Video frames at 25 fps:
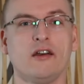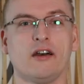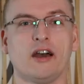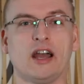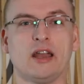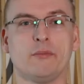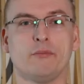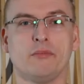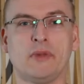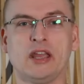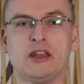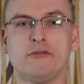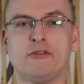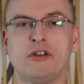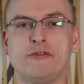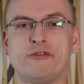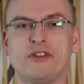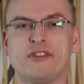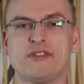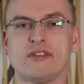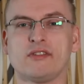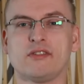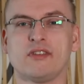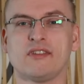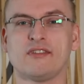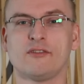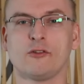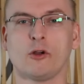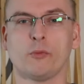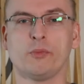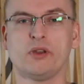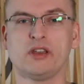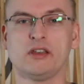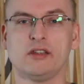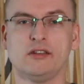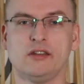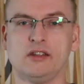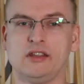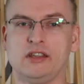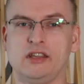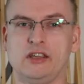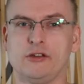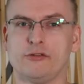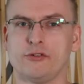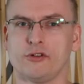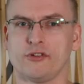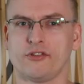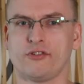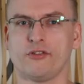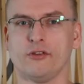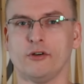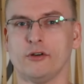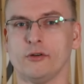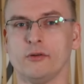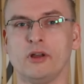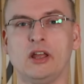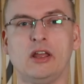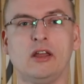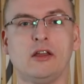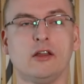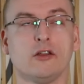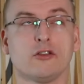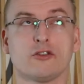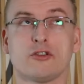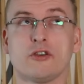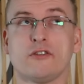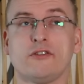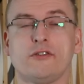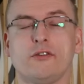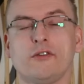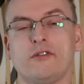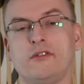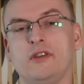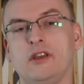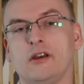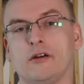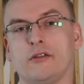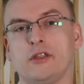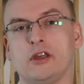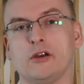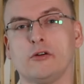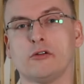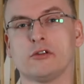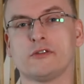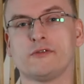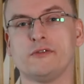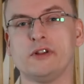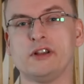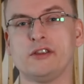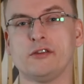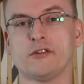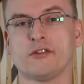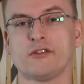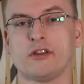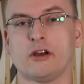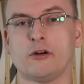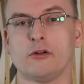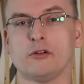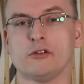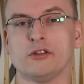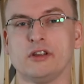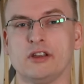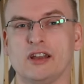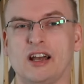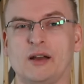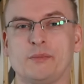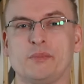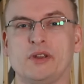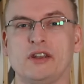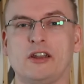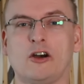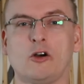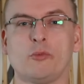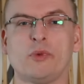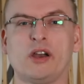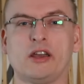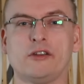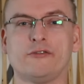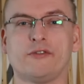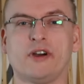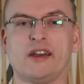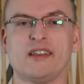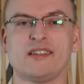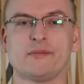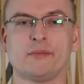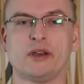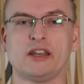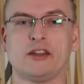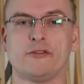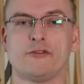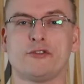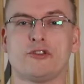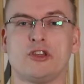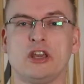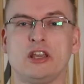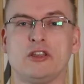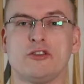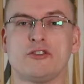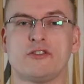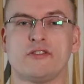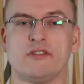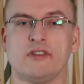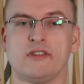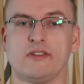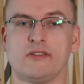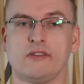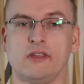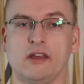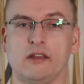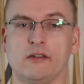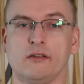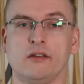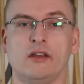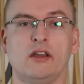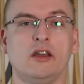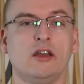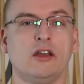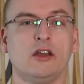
I may revisit this topic in a year or so, just to see how the old videos are holding up and how my advice might have changed since then.